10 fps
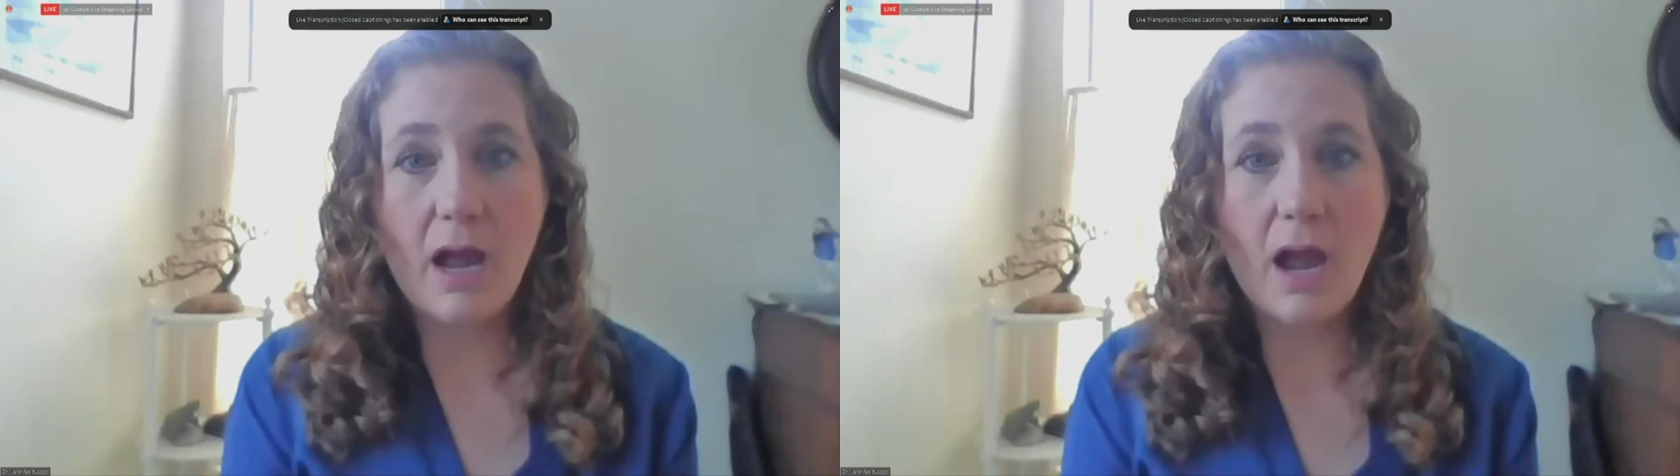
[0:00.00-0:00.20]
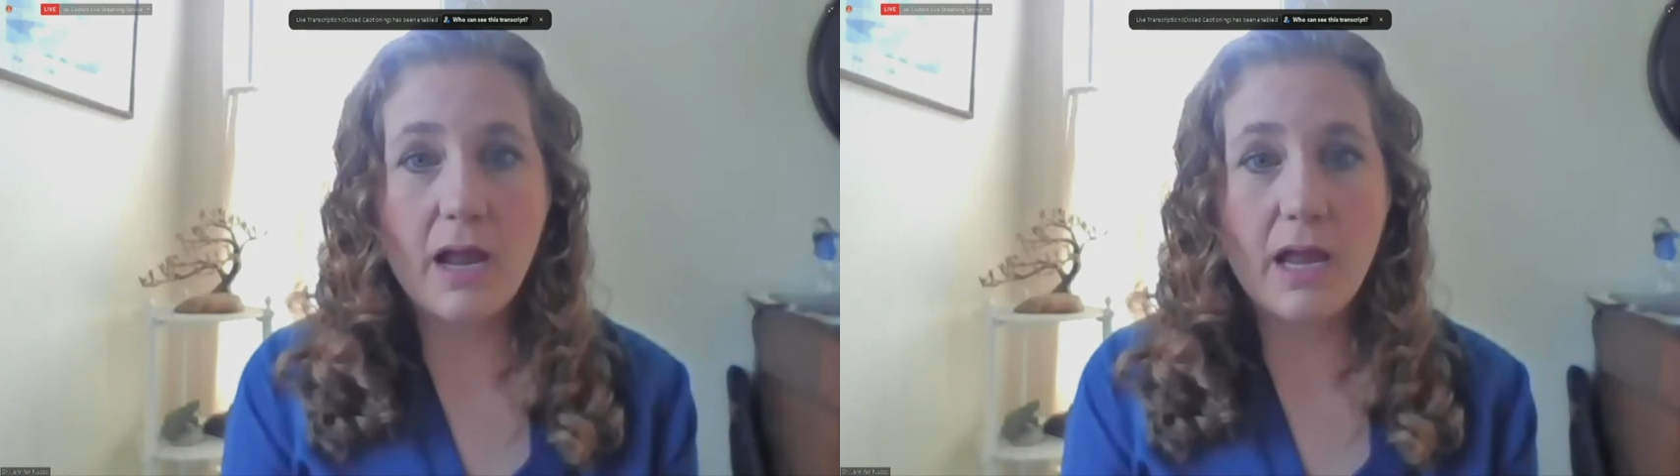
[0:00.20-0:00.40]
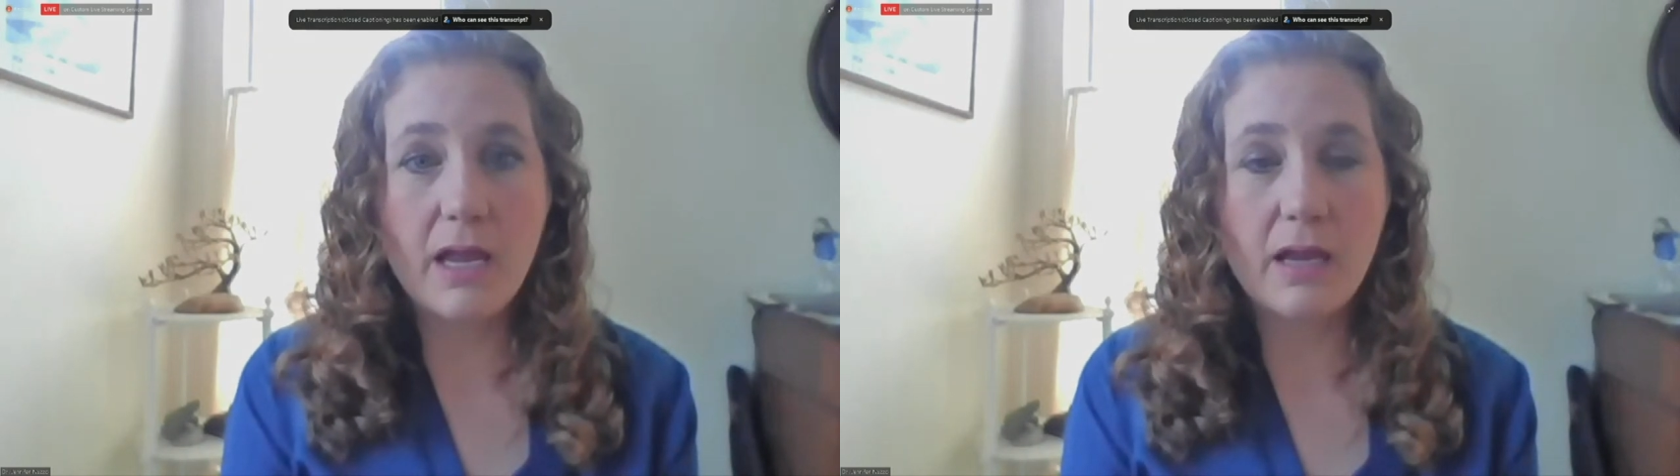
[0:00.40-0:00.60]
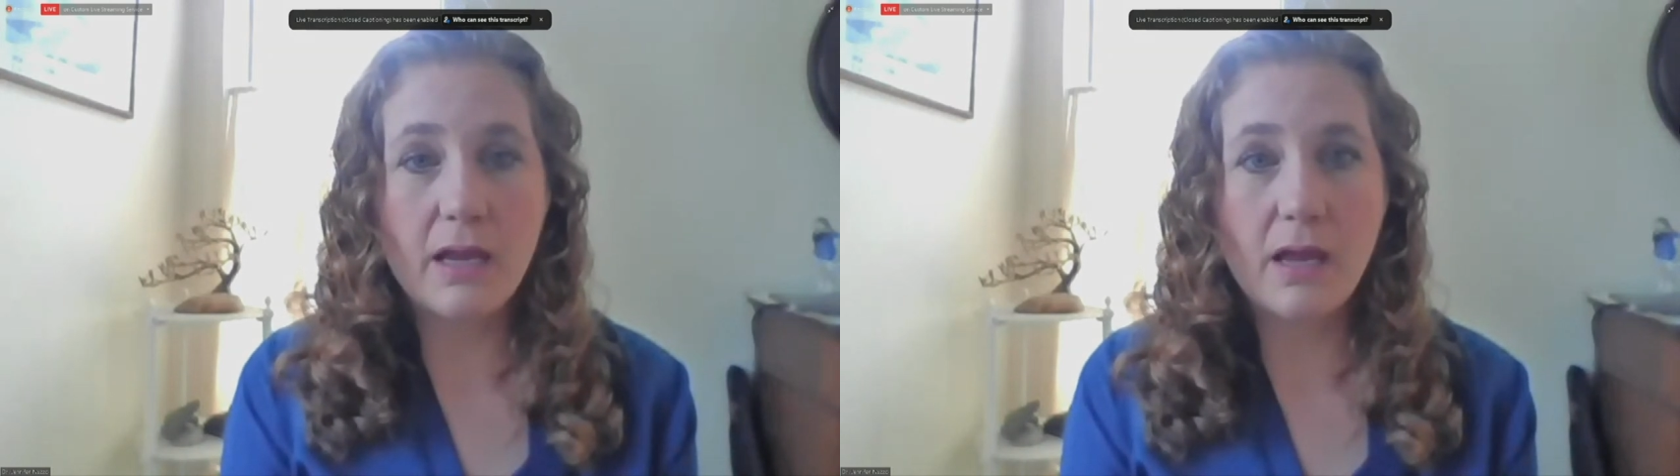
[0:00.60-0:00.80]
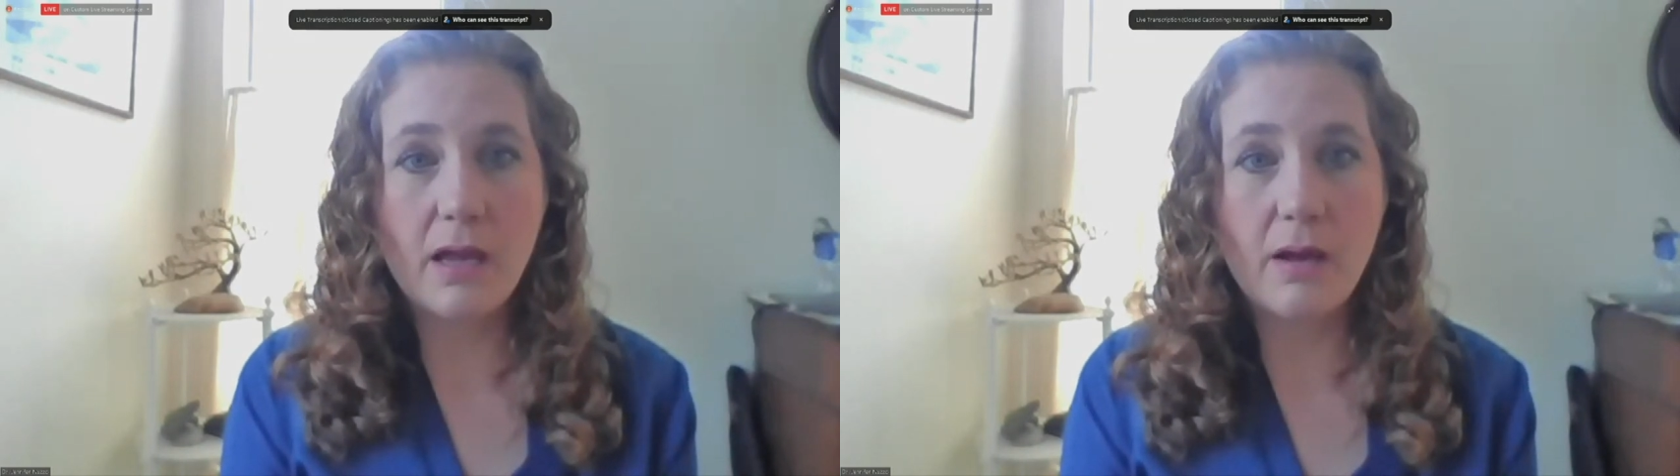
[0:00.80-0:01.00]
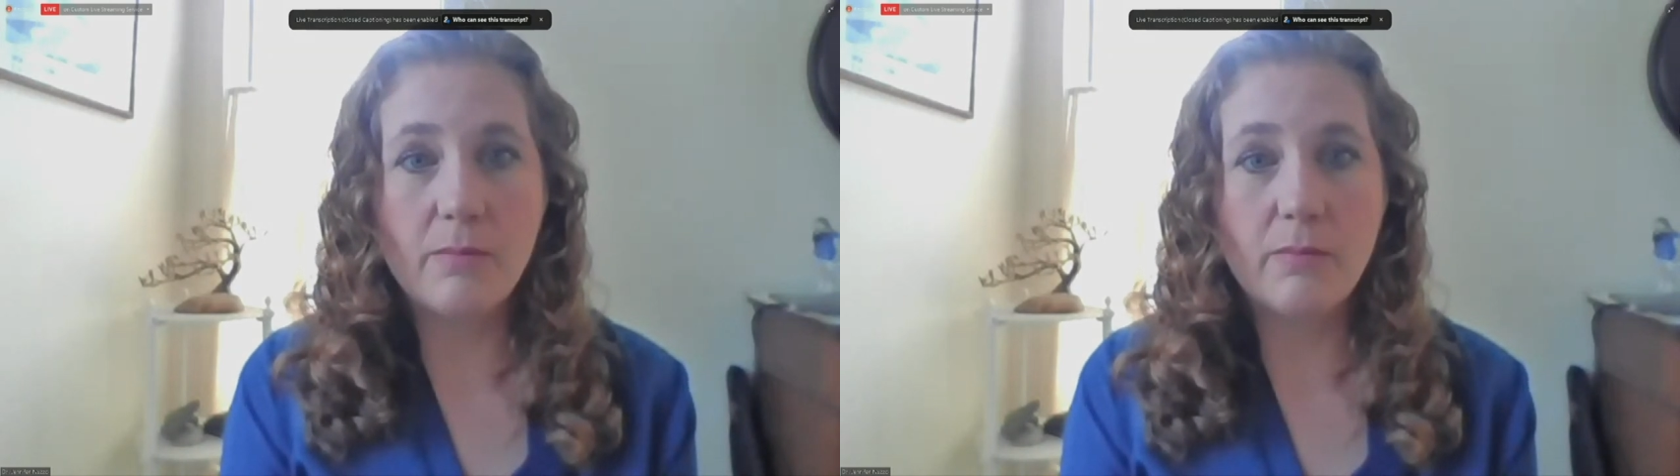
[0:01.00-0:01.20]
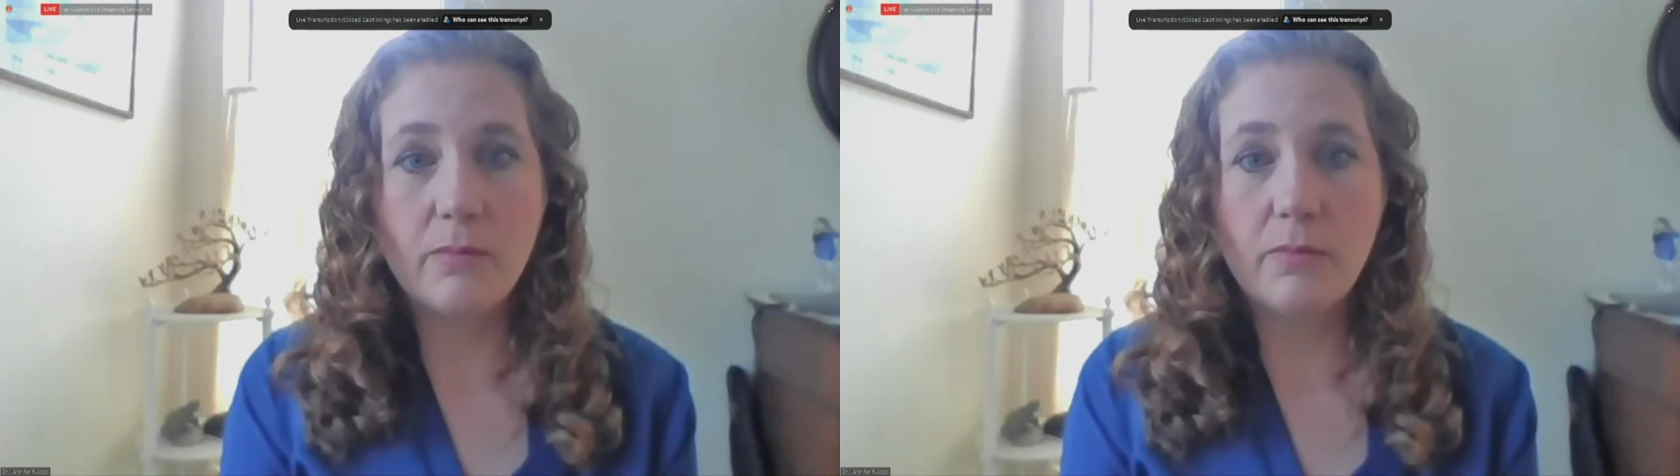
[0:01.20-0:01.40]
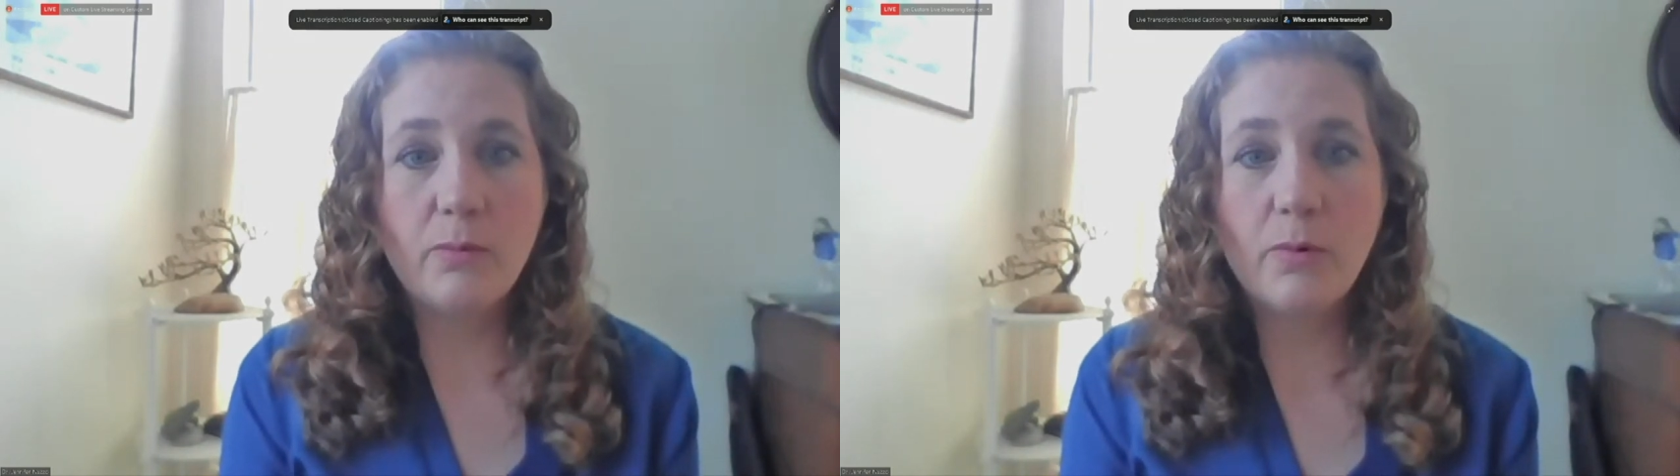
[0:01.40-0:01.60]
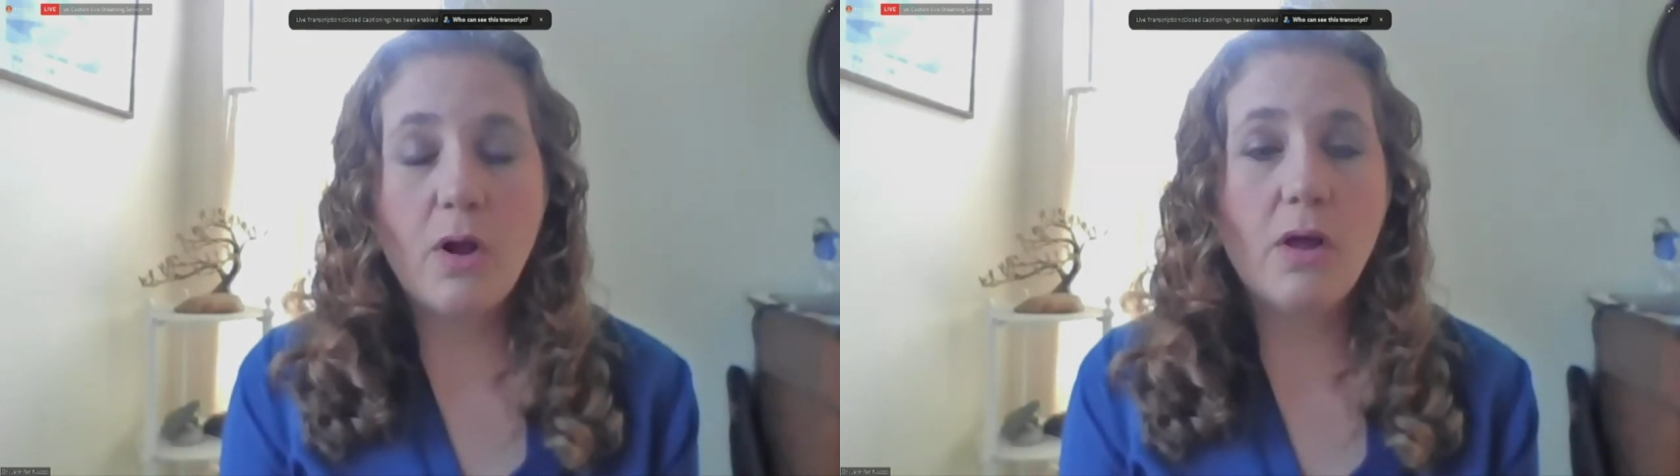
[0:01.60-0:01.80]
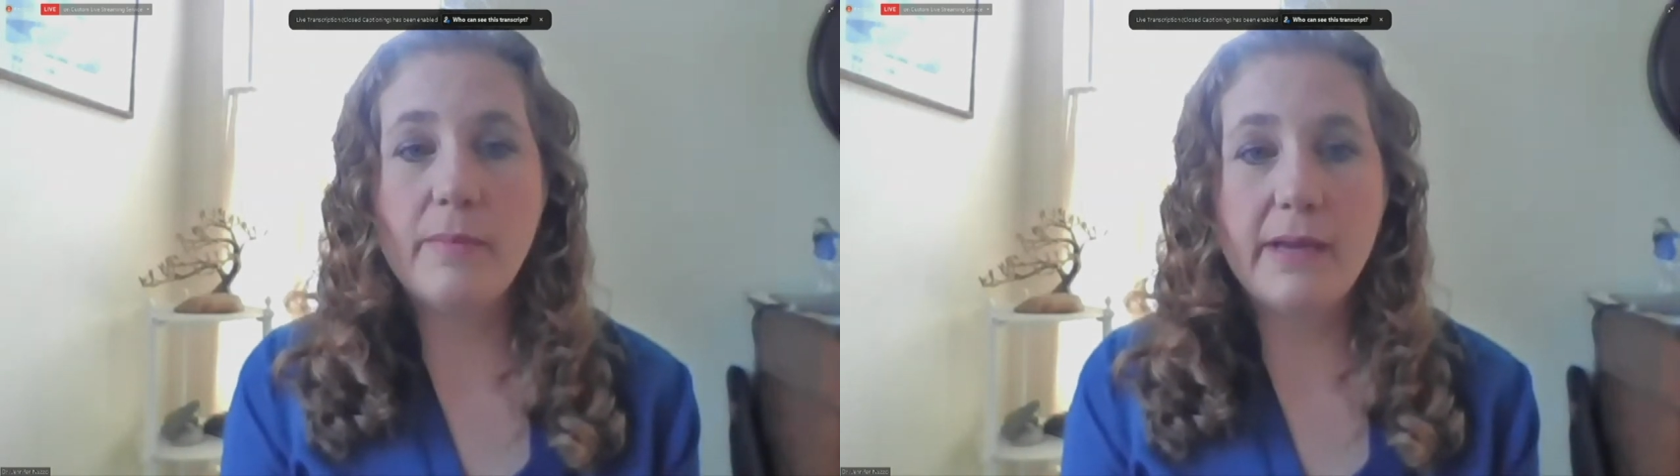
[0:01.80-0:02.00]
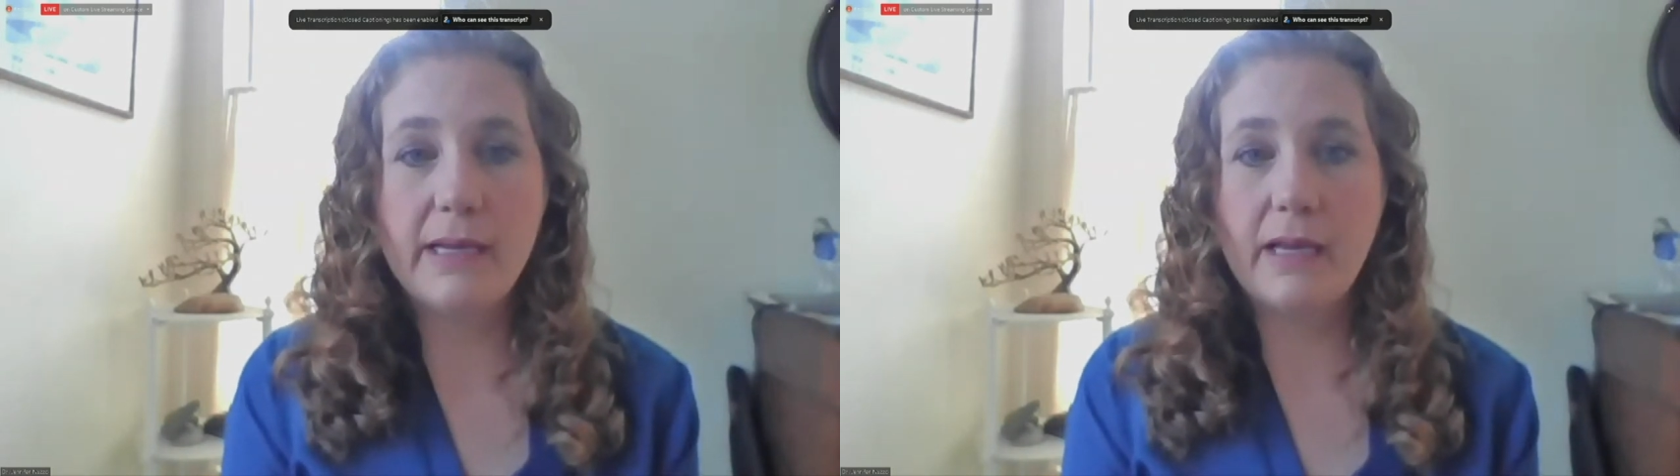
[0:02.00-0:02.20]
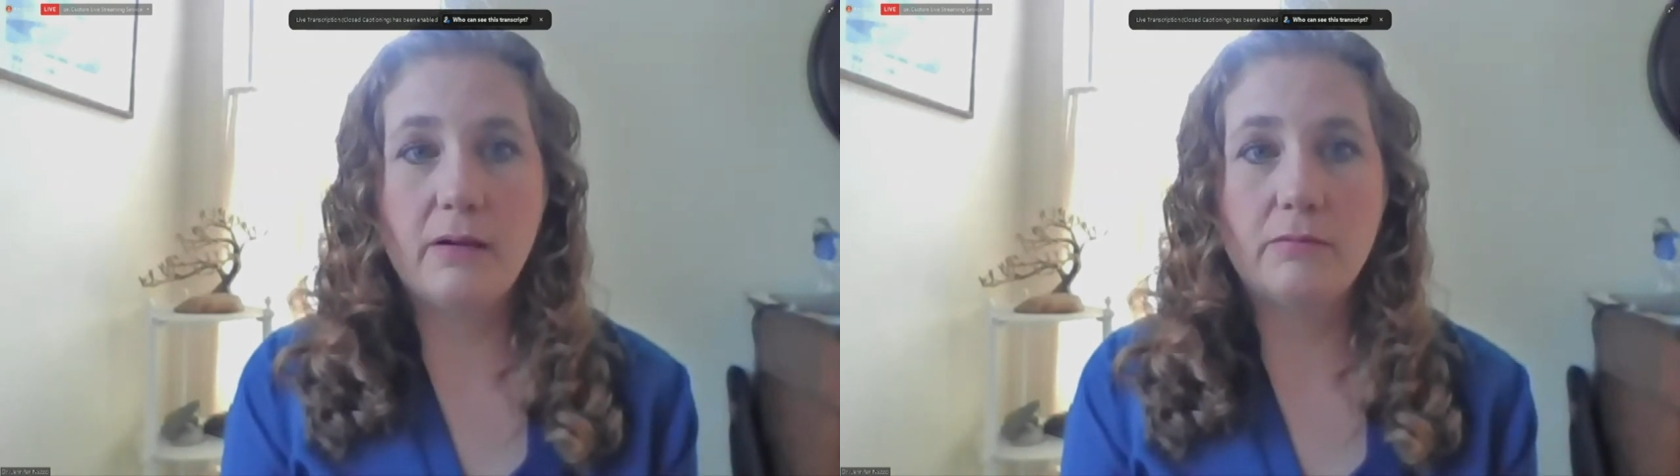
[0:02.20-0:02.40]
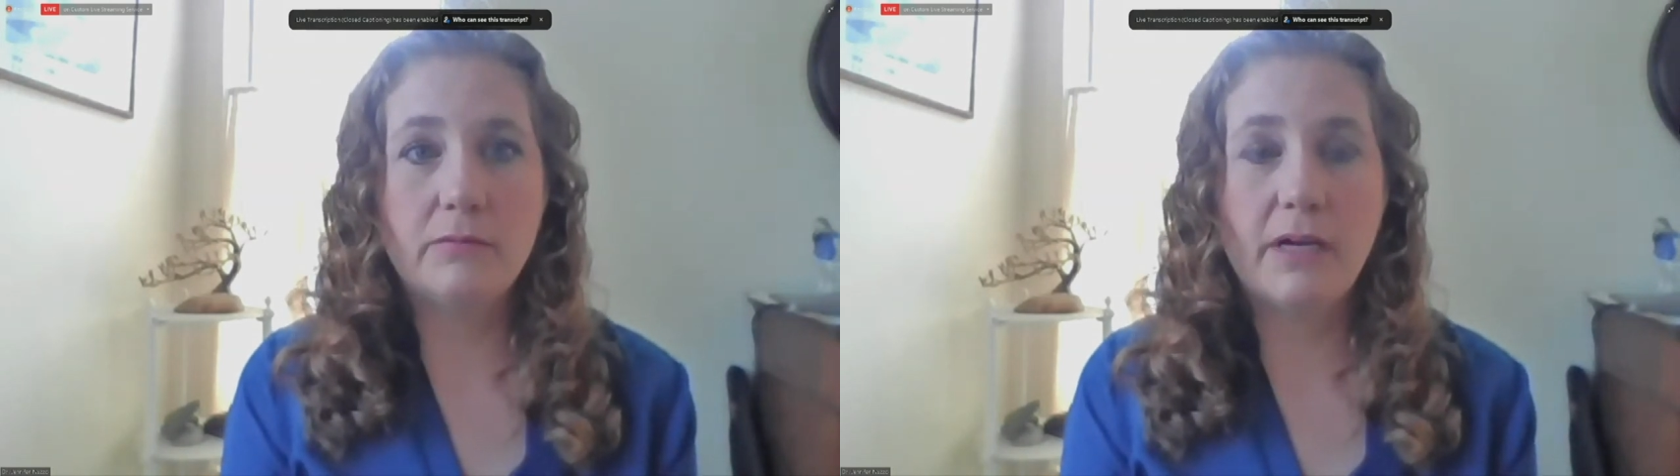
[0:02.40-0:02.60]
I um, we're all making